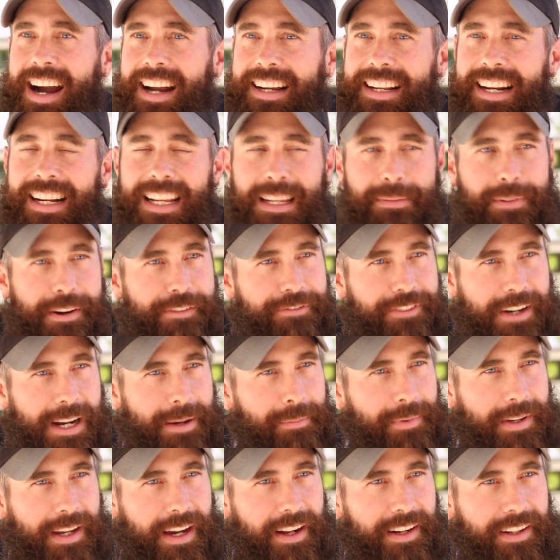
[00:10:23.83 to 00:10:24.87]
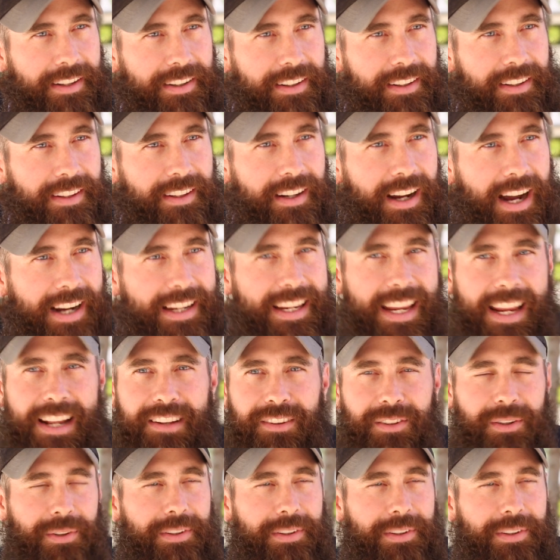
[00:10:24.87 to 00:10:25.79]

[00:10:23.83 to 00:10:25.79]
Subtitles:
gotta get my family out of here. I can't